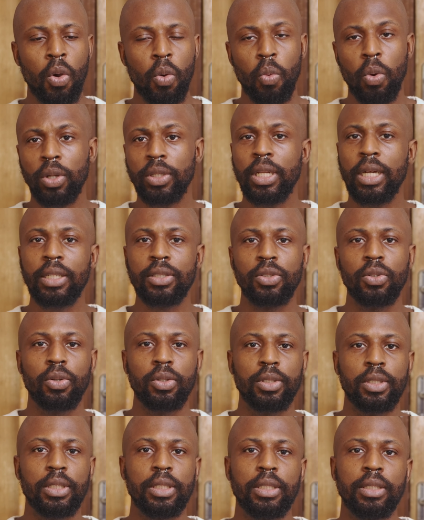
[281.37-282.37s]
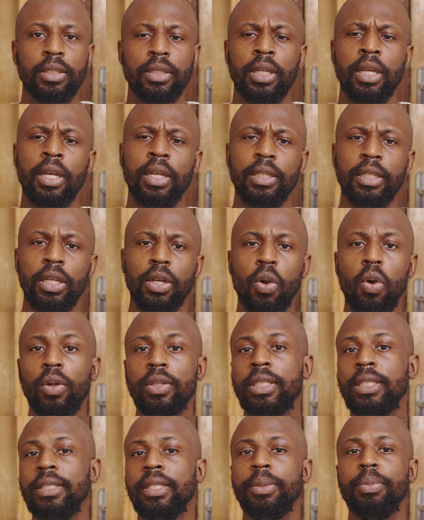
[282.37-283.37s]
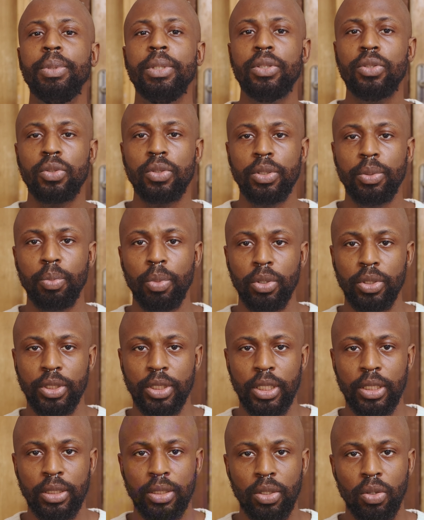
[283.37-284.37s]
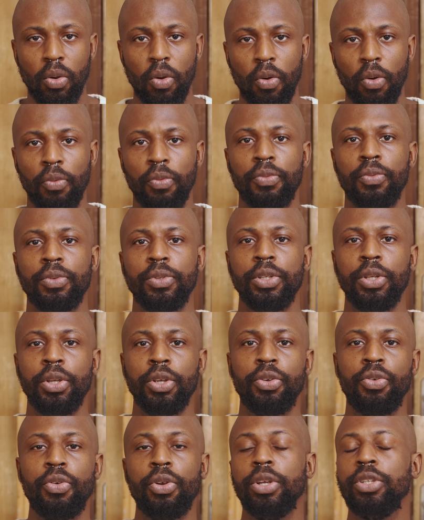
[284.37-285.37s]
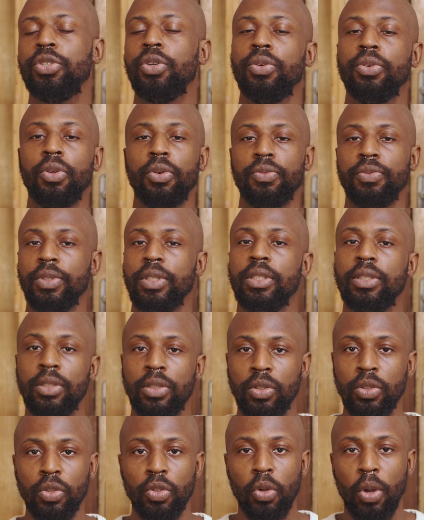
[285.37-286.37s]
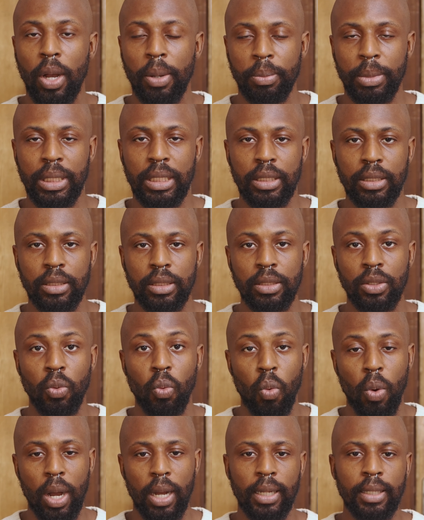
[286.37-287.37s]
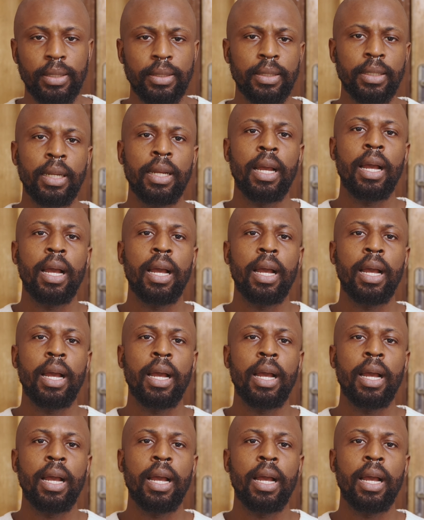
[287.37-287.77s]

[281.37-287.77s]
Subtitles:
What that does is they cut deep into the budget of the creation of this new amenity one,